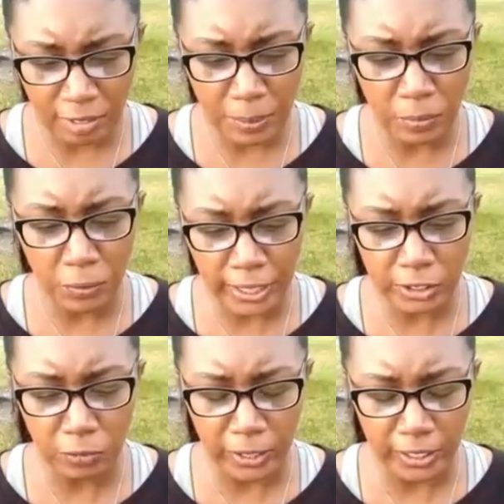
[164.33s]
I've been
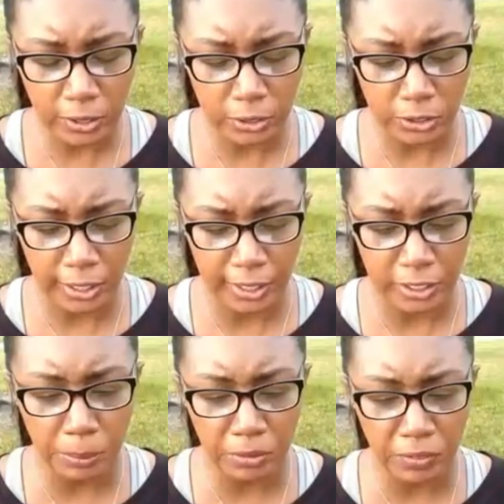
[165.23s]
researching
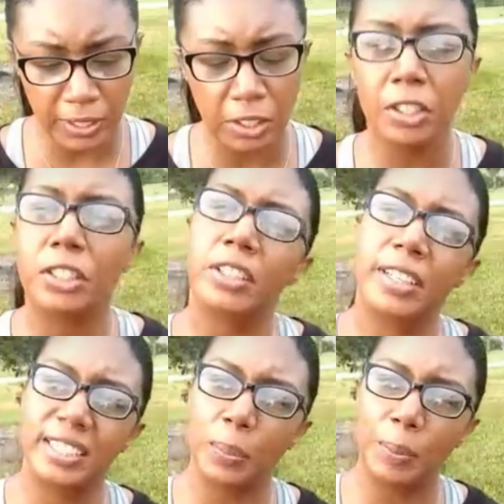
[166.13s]
this movie, The
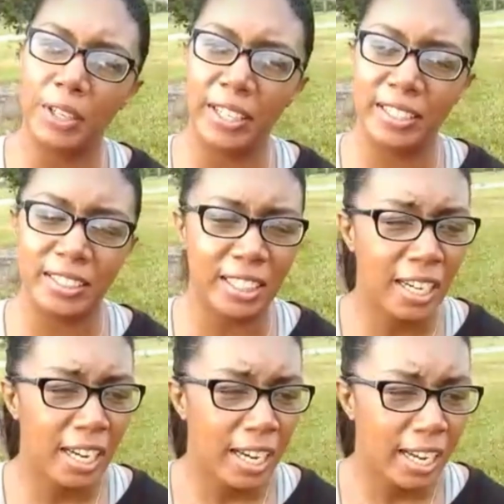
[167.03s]
Hooker Experience,
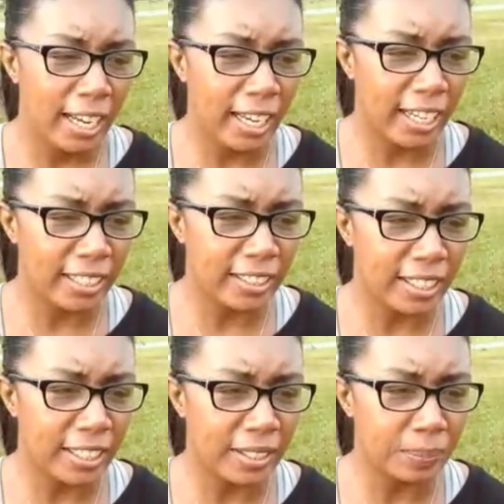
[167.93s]
and
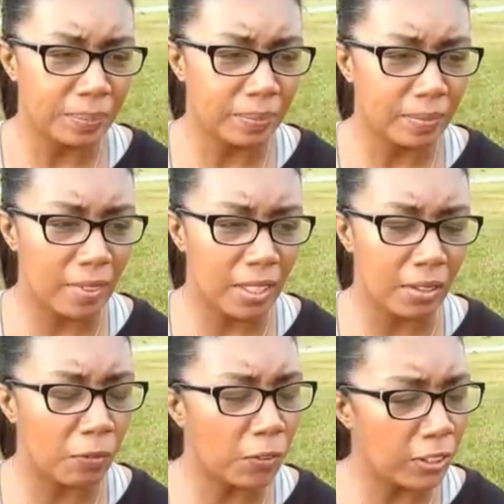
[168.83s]

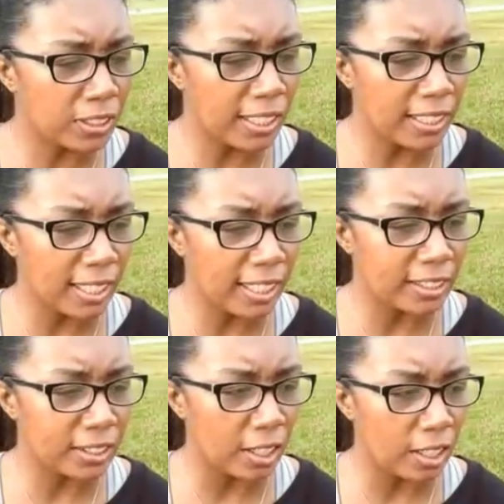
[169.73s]
the first thing that
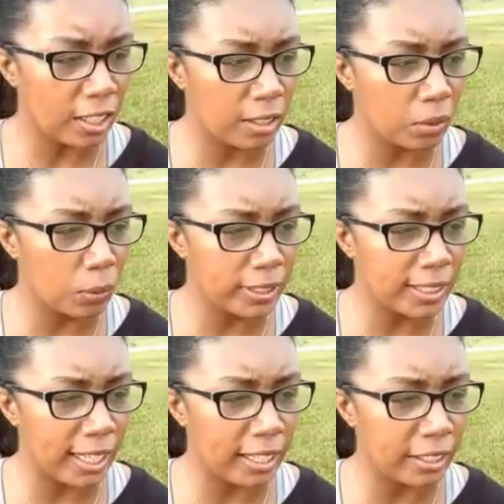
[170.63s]
I saw
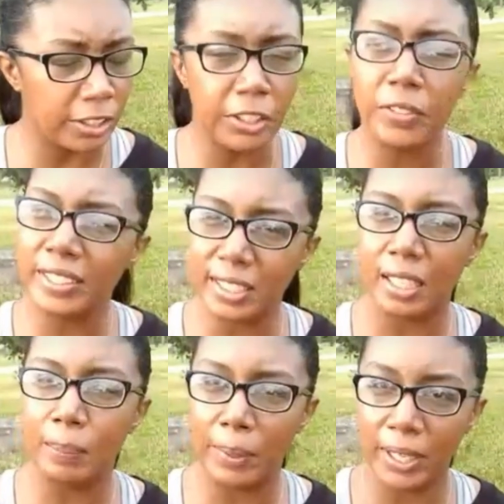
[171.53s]
was that
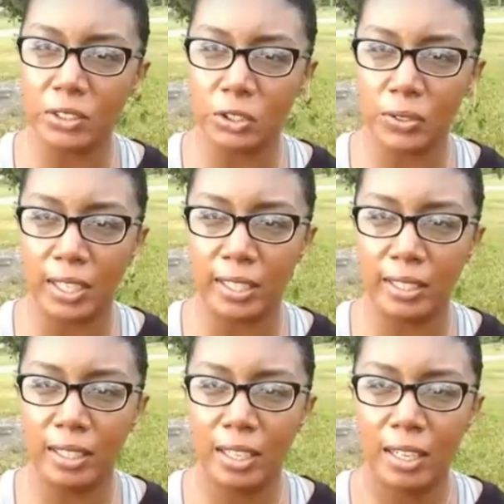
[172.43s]
Yurizan
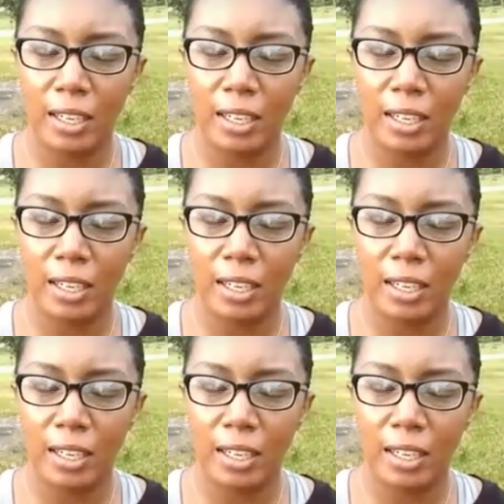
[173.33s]
Beltran